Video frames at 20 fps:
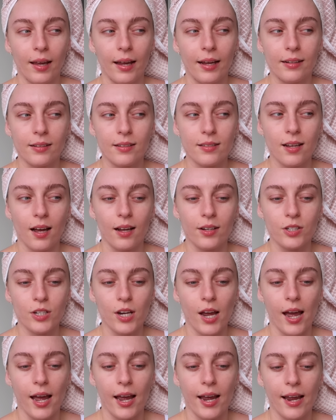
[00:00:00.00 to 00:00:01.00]
in such
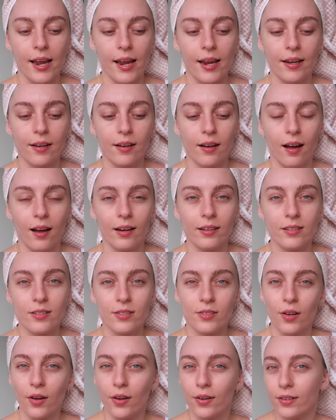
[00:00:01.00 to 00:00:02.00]
a
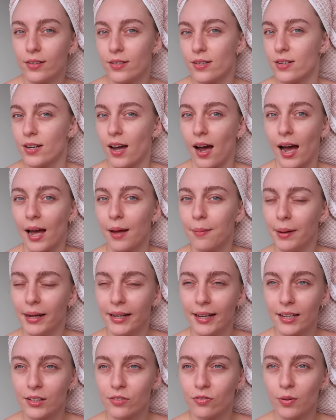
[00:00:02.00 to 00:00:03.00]
uncertain time I
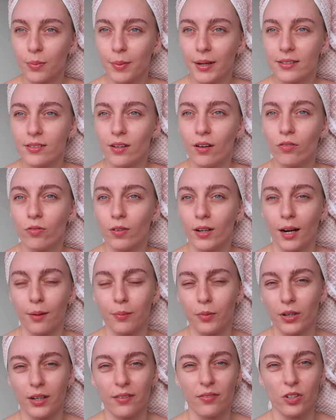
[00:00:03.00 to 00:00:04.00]
guess for myself when
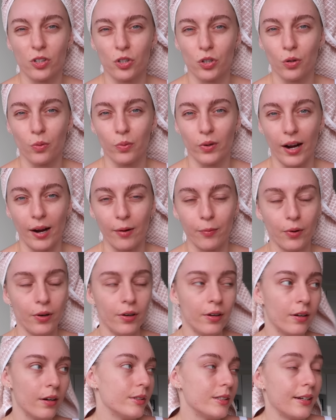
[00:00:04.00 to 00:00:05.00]
I'm not even sure what I
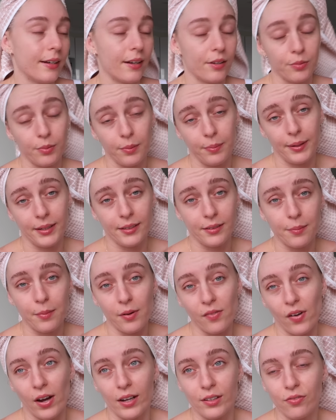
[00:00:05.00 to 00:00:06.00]
want which I guess would be some
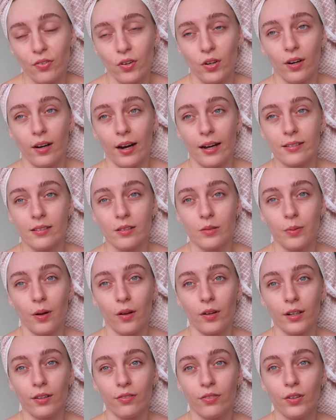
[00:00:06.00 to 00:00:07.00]
advice for you guys as
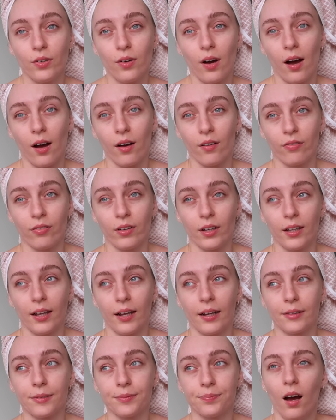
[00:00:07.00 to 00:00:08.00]
well if you are
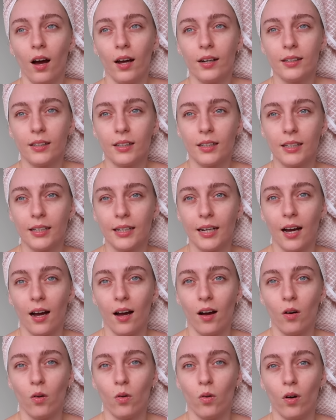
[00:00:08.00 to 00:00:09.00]
feeling
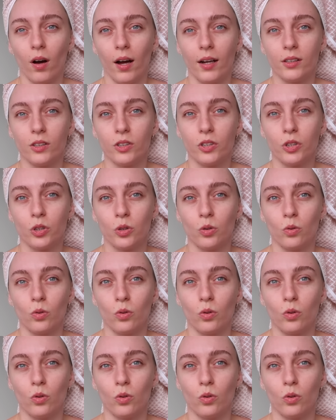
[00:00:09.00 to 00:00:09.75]
unclear or unsure